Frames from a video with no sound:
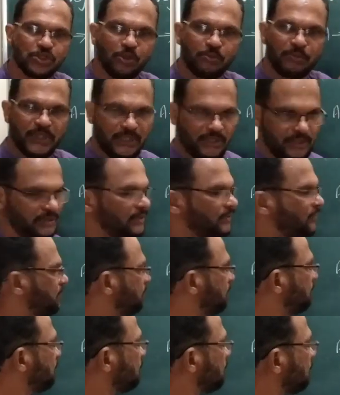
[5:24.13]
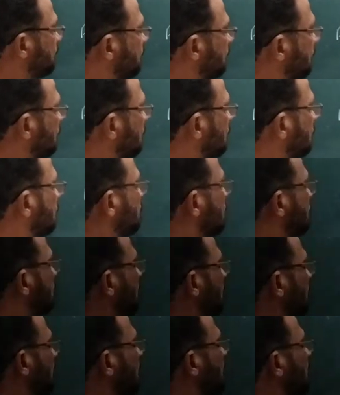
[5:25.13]
of D.
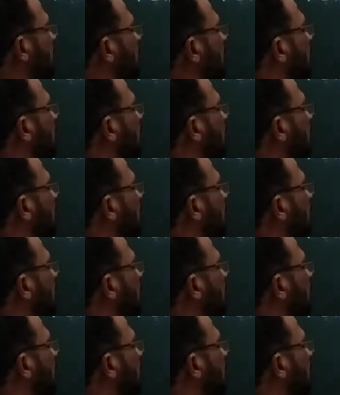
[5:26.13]
Then,